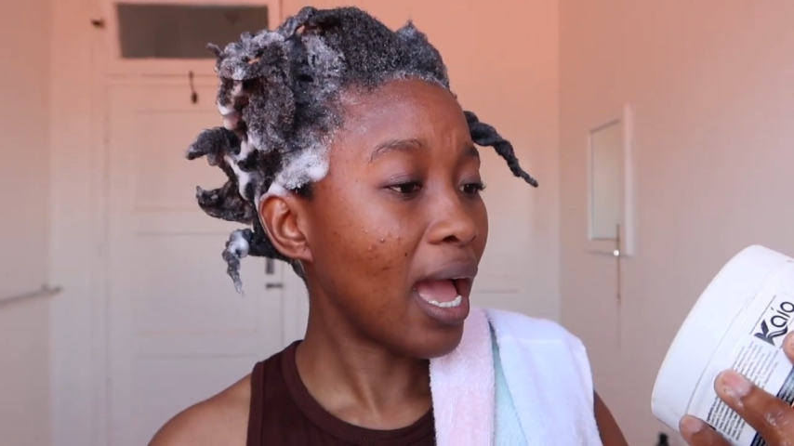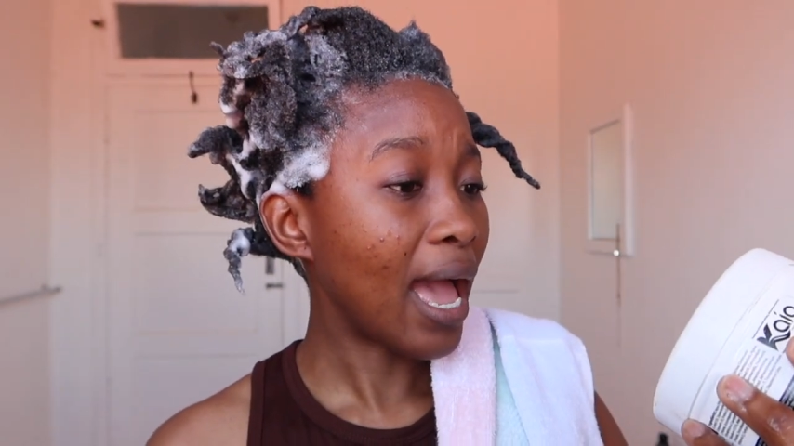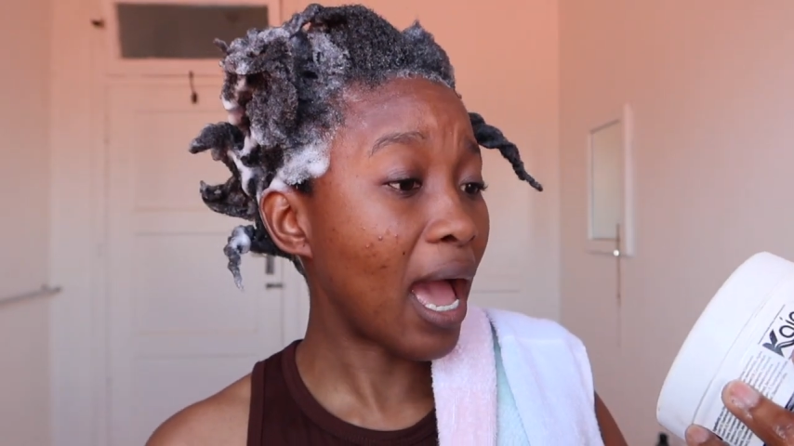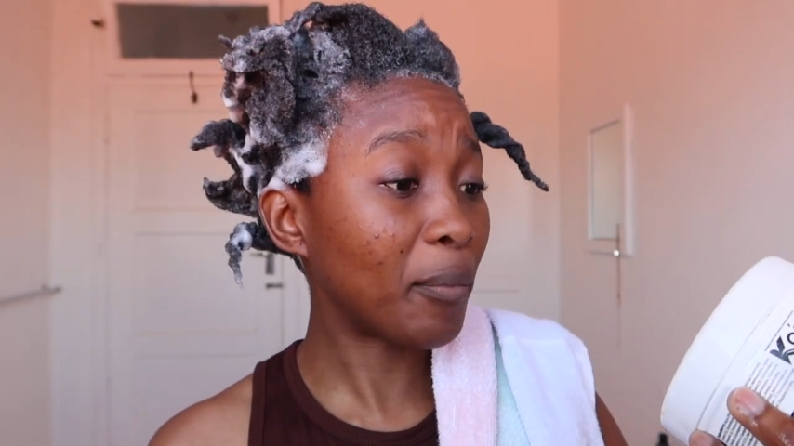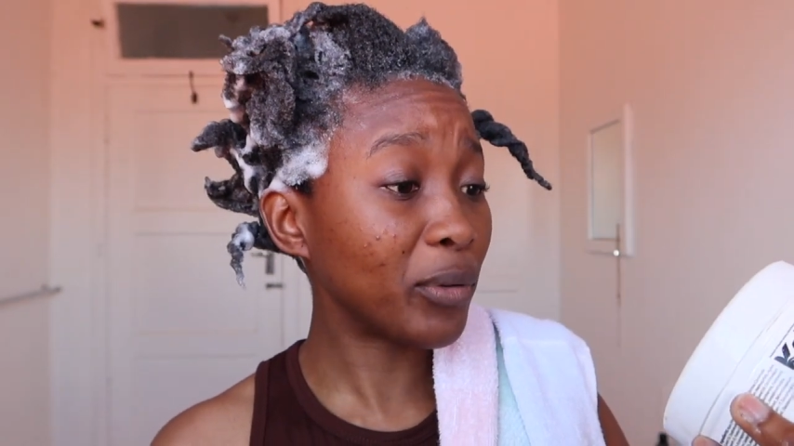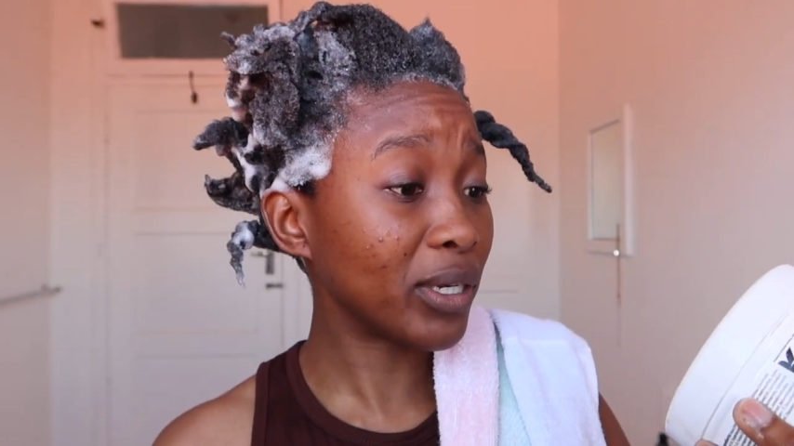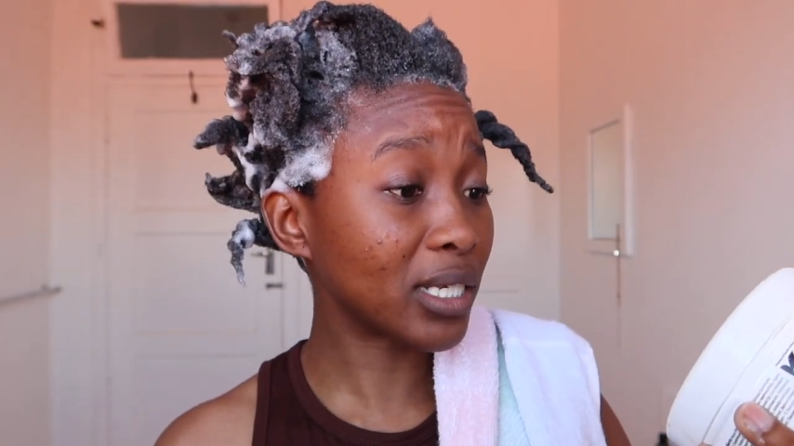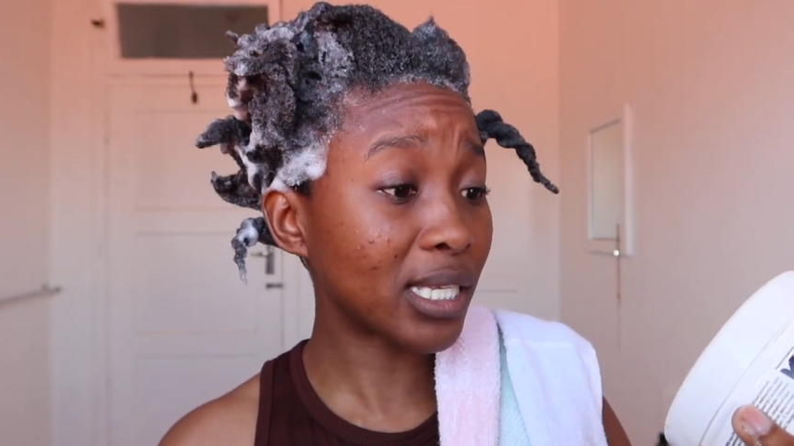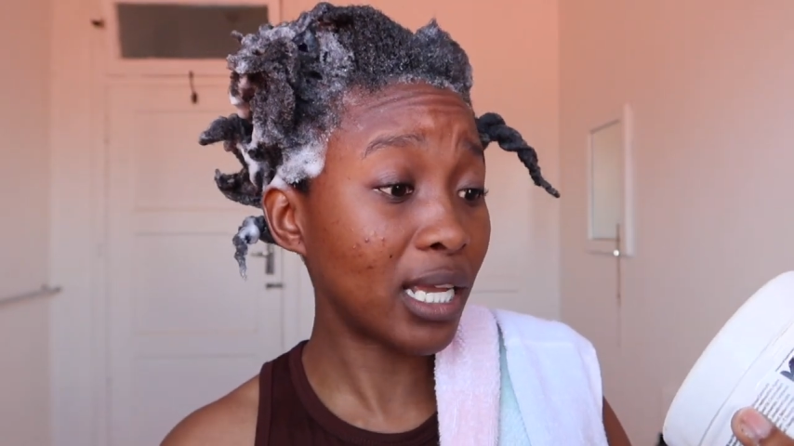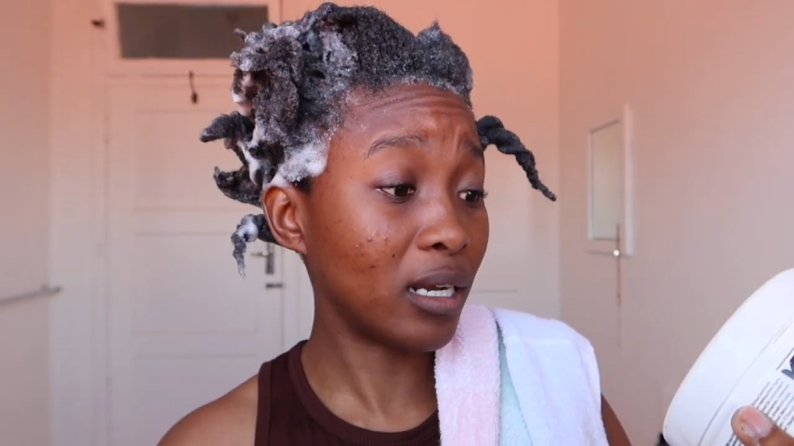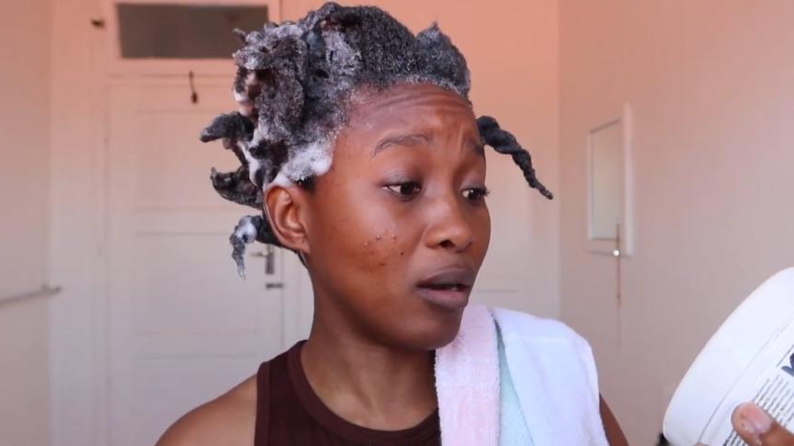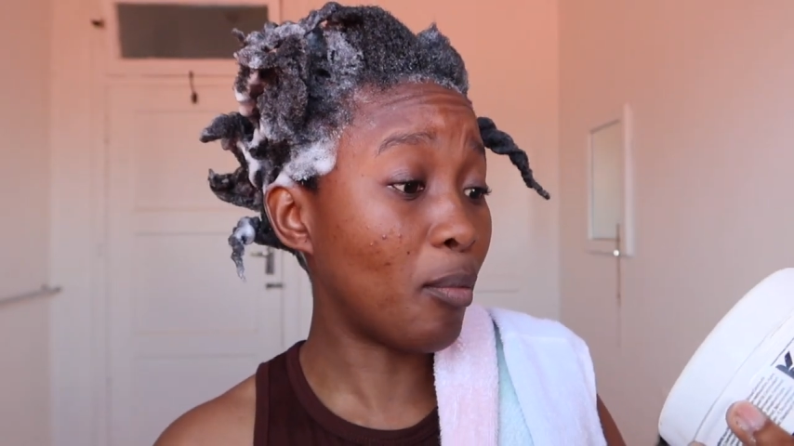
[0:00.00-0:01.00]
happiness
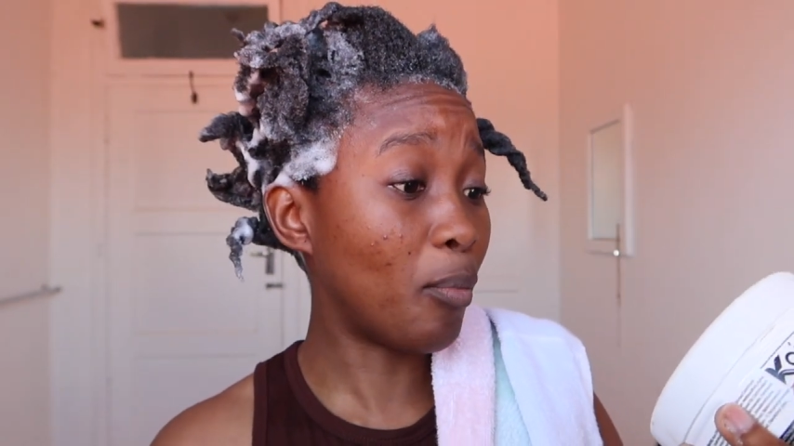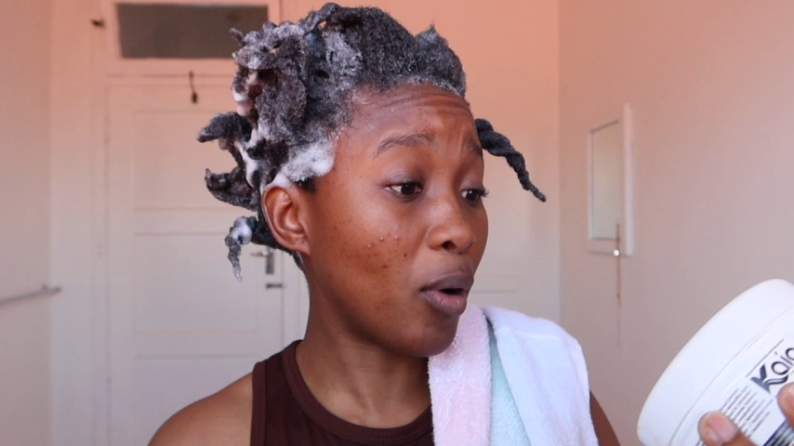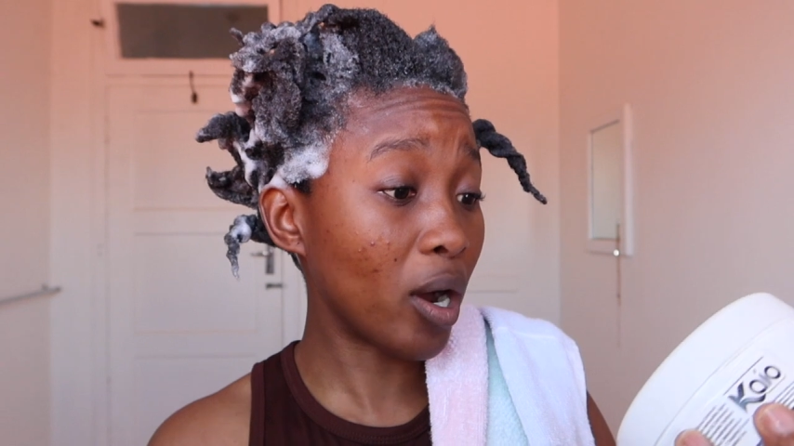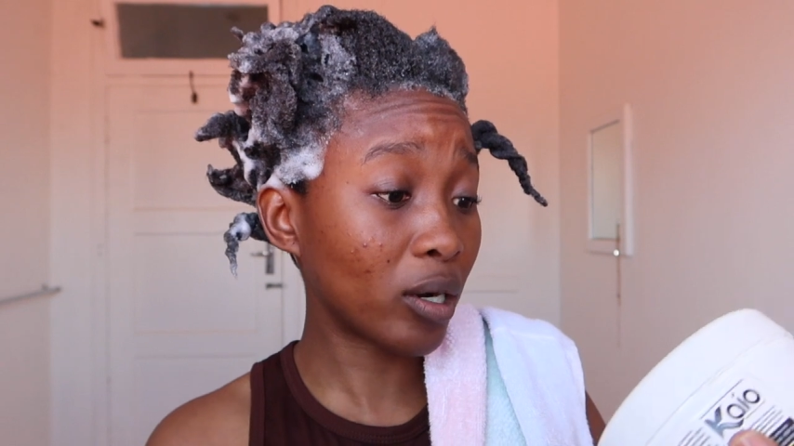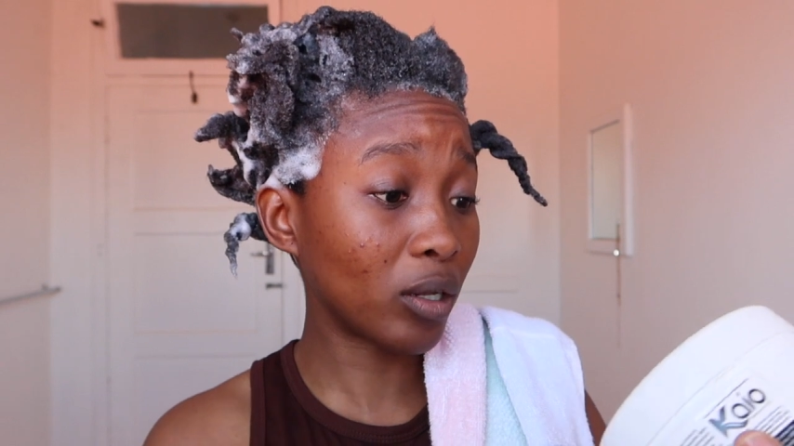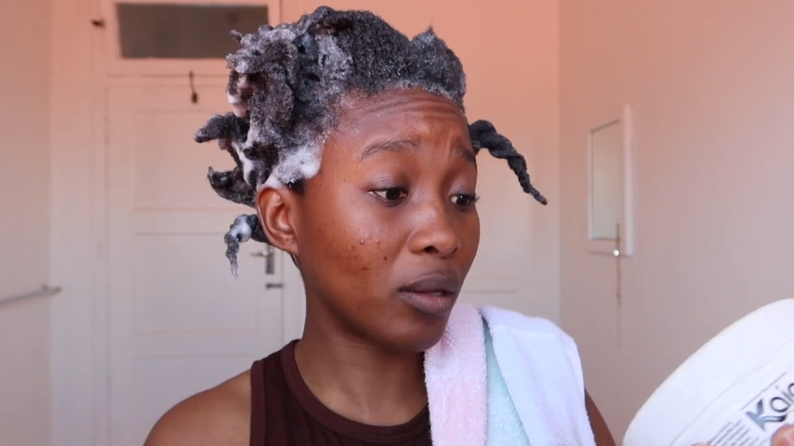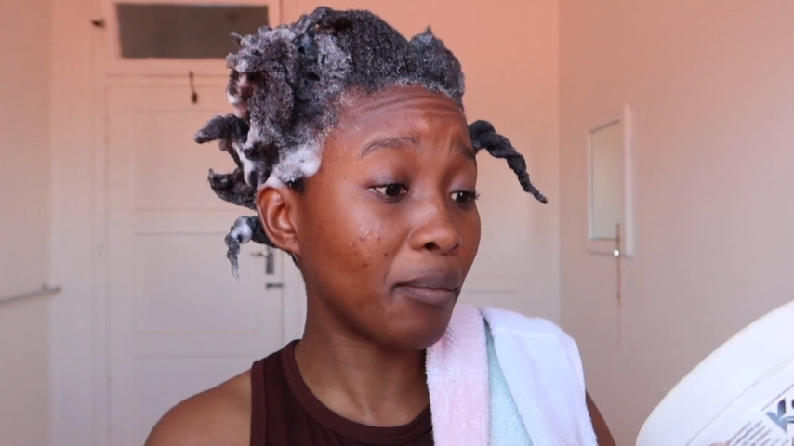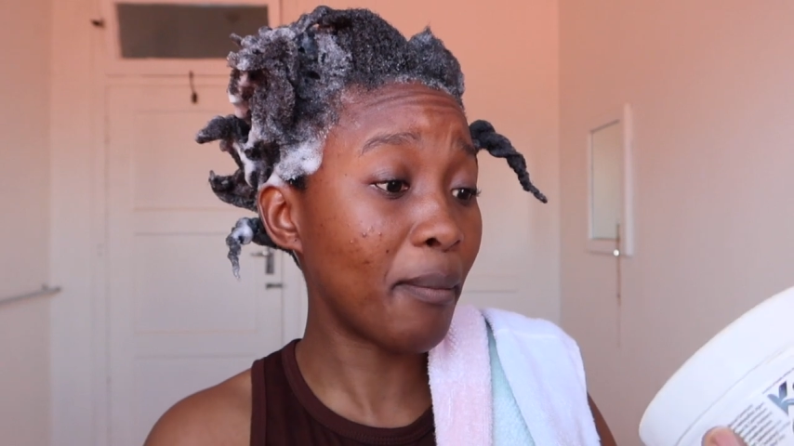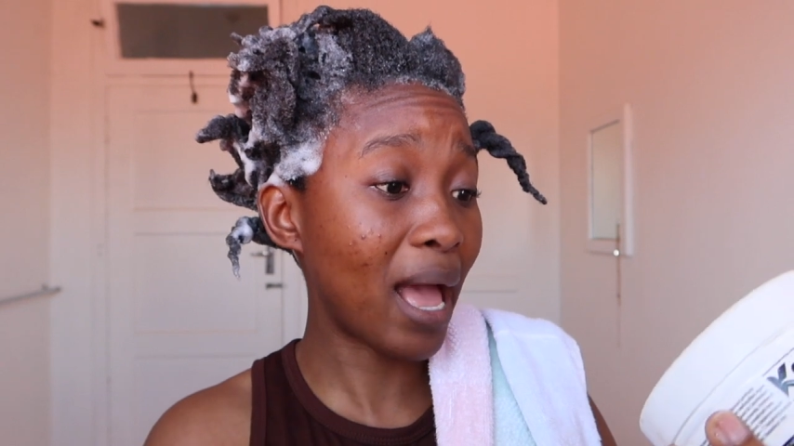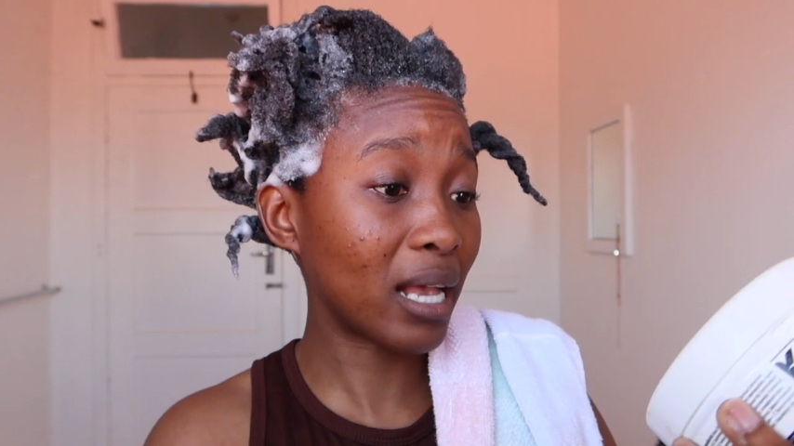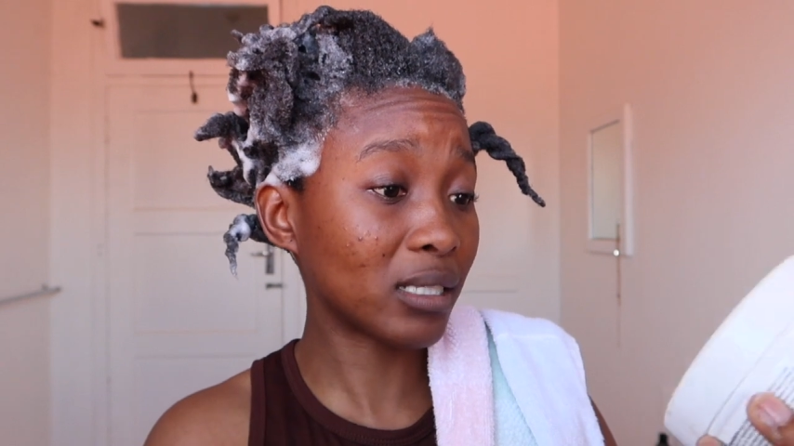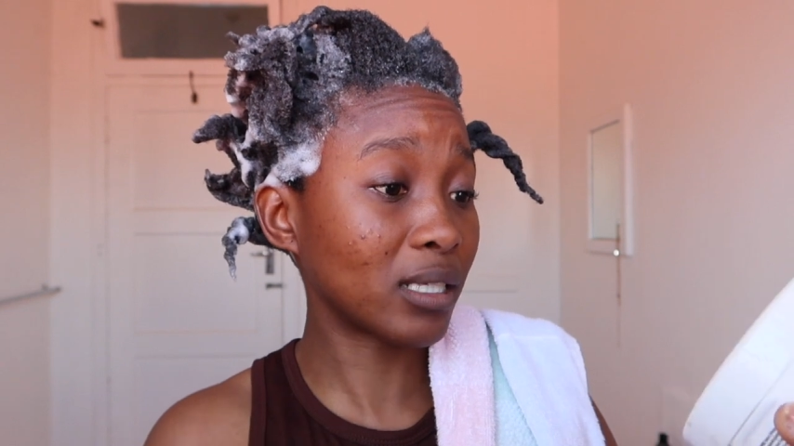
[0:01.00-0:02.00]
in a bottle
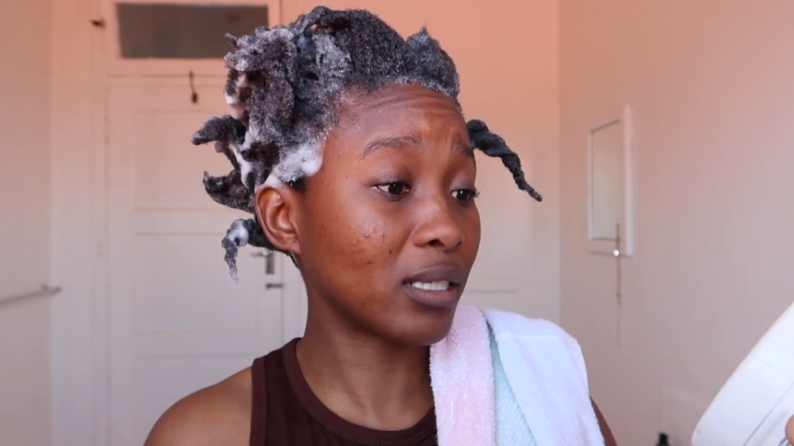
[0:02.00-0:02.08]
mask.